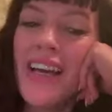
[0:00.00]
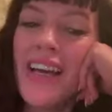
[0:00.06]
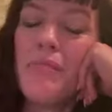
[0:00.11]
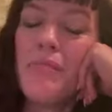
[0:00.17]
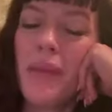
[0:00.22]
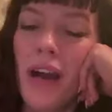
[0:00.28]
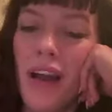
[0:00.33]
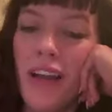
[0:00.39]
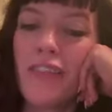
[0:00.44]

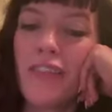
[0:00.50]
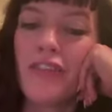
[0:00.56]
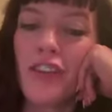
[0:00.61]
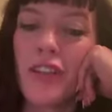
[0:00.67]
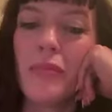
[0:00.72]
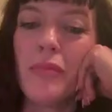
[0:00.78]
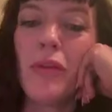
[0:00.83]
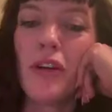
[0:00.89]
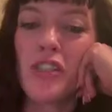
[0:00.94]
but for
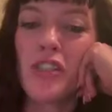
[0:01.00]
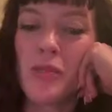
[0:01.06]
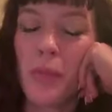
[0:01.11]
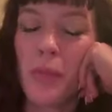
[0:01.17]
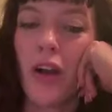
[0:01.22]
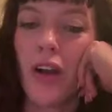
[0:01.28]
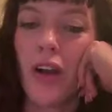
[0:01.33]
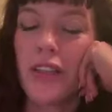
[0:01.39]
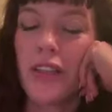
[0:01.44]
the most
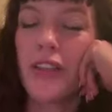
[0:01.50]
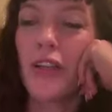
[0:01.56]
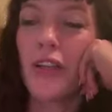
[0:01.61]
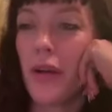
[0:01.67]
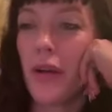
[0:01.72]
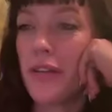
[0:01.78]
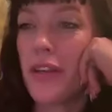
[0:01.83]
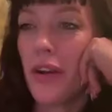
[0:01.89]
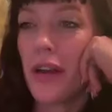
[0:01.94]
part,
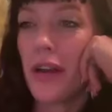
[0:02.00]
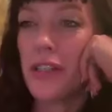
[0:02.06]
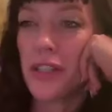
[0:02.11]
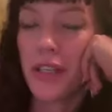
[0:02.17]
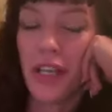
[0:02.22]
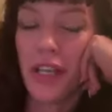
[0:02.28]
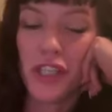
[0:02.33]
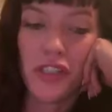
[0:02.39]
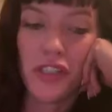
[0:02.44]
their
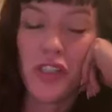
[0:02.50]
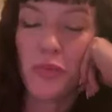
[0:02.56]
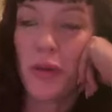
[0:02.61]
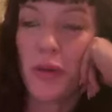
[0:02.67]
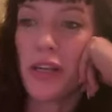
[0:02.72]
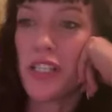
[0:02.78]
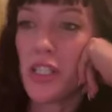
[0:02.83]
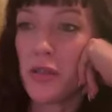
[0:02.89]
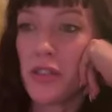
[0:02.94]
education is
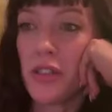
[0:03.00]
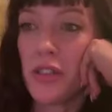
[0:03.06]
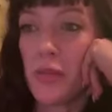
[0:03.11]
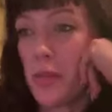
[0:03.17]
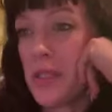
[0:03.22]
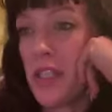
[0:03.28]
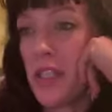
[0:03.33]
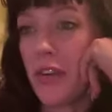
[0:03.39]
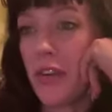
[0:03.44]
brand
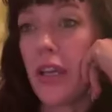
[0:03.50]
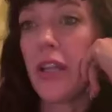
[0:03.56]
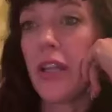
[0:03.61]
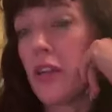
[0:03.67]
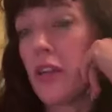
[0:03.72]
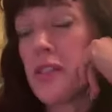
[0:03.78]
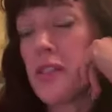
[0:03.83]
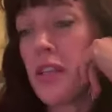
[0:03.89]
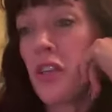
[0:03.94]
specific, and
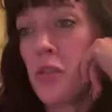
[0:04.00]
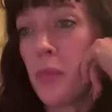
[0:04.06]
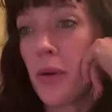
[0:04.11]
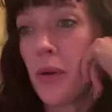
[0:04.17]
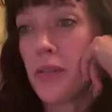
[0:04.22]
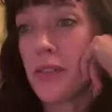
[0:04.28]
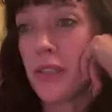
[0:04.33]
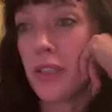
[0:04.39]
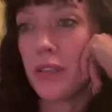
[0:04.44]
they're a
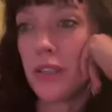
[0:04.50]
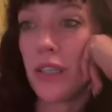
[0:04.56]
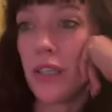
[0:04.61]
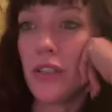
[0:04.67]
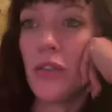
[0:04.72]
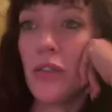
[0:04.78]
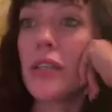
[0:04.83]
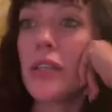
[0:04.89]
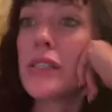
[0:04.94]
salesperson, and
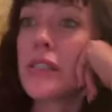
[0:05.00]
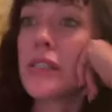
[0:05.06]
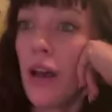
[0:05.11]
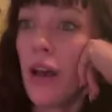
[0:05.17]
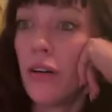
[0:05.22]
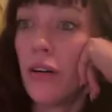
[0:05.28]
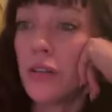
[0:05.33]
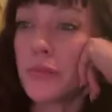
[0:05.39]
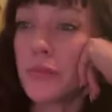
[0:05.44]
you can
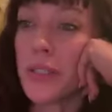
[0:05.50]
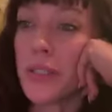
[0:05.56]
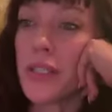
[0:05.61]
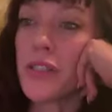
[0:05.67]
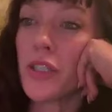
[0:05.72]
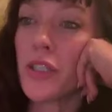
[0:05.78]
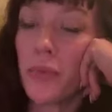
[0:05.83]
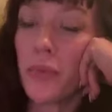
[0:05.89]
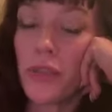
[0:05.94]
tell because
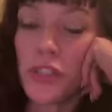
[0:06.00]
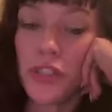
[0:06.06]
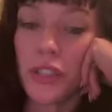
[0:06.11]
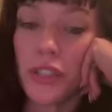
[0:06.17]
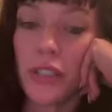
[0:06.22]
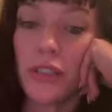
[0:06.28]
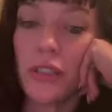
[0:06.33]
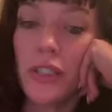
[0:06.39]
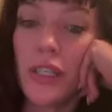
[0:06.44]
they're
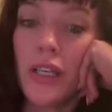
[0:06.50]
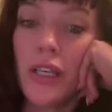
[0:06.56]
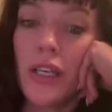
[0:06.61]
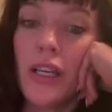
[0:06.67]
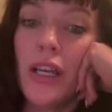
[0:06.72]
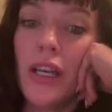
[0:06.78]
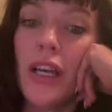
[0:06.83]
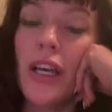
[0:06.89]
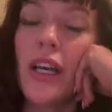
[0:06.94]
pushy.
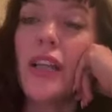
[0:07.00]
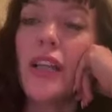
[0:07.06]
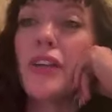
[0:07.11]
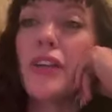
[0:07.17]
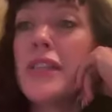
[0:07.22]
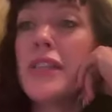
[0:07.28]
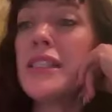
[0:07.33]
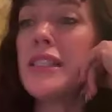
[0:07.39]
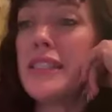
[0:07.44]

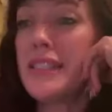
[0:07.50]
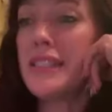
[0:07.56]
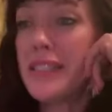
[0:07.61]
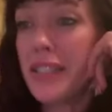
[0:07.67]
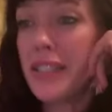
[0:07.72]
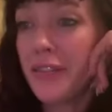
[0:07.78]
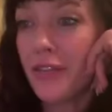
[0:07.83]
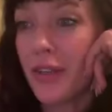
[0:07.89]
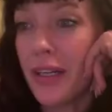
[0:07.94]
There is a
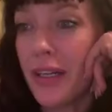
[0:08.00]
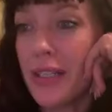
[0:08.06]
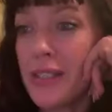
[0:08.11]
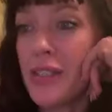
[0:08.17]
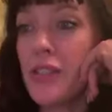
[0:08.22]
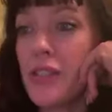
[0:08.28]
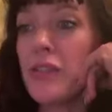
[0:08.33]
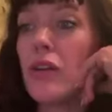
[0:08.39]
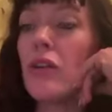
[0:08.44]

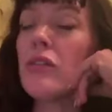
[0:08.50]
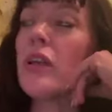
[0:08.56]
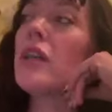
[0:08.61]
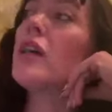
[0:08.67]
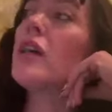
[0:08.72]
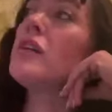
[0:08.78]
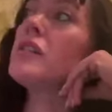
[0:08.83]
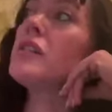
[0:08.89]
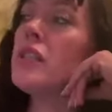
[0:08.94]
difference, like
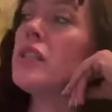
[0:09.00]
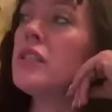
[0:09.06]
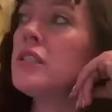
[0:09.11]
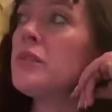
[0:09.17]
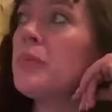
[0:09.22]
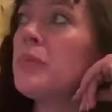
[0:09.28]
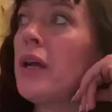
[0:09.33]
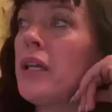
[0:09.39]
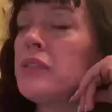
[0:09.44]
us
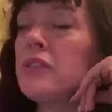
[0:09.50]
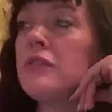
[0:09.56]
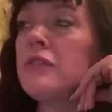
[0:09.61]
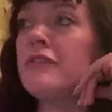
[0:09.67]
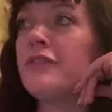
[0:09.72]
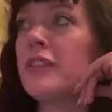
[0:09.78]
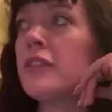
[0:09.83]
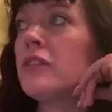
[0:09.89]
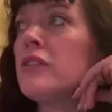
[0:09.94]
independent
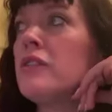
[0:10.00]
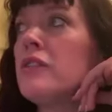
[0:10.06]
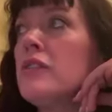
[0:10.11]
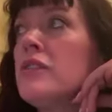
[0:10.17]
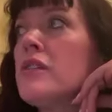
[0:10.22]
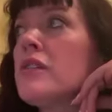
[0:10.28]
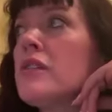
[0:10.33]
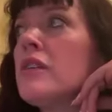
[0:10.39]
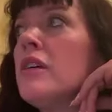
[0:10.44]

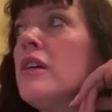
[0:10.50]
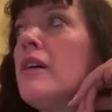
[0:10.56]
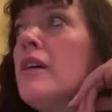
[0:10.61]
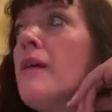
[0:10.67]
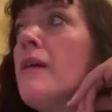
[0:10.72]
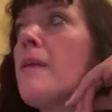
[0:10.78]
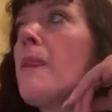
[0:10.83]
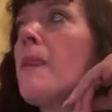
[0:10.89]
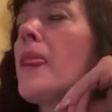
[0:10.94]
fitters.
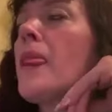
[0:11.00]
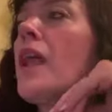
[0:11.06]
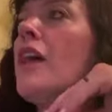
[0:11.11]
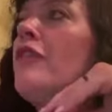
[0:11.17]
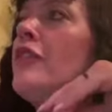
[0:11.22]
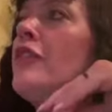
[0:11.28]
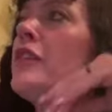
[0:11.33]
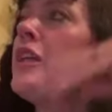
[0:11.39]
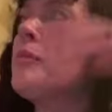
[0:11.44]
I
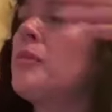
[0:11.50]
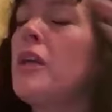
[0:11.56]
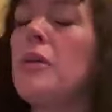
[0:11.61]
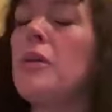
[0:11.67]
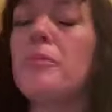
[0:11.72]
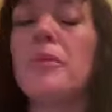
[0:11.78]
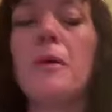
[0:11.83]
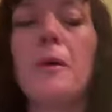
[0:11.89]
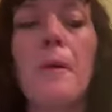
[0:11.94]
feel like
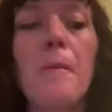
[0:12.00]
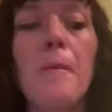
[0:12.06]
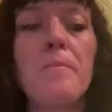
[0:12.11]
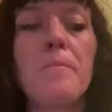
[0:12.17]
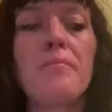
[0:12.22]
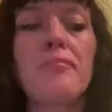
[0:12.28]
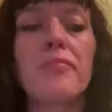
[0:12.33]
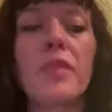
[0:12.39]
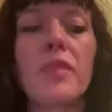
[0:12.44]

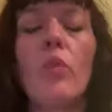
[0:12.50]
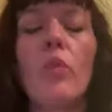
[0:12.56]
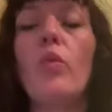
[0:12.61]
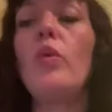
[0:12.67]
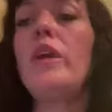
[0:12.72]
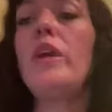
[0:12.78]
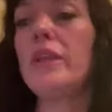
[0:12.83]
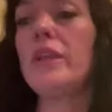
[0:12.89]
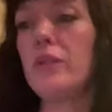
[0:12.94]

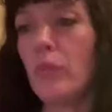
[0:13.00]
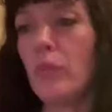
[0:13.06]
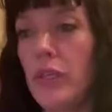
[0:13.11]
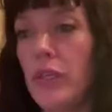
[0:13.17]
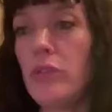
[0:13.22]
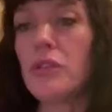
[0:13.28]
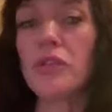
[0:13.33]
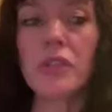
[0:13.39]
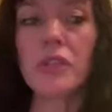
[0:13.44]
we
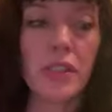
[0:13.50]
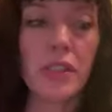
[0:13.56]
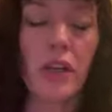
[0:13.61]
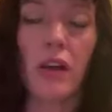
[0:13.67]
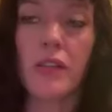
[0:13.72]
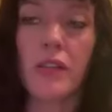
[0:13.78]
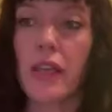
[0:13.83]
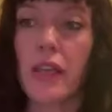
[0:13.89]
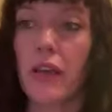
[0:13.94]
usually
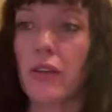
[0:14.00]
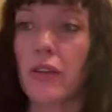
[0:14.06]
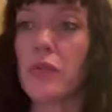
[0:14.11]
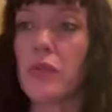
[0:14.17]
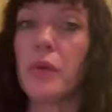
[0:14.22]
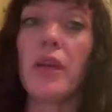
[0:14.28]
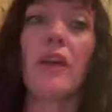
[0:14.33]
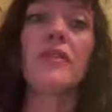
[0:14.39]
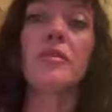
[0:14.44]
stock saddles.
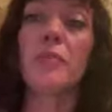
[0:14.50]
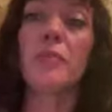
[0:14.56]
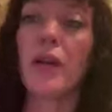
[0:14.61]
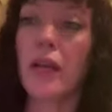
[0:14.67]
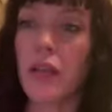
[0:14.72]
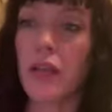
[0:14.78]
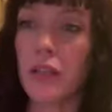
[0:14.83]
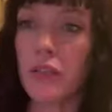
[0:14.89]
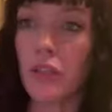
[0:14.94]
We have to
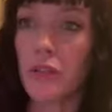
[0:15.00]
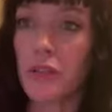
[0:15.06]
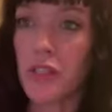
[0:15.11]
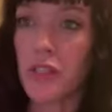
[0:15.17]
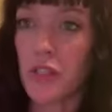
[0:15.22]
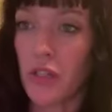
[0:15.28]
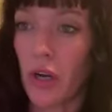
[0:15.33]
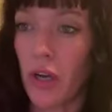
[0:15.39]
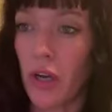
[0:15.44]
buy all our own
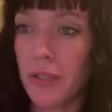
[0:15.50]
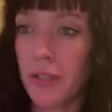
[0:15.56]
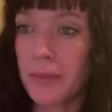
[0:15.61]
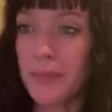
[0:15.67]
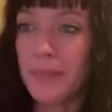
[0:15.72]
stock.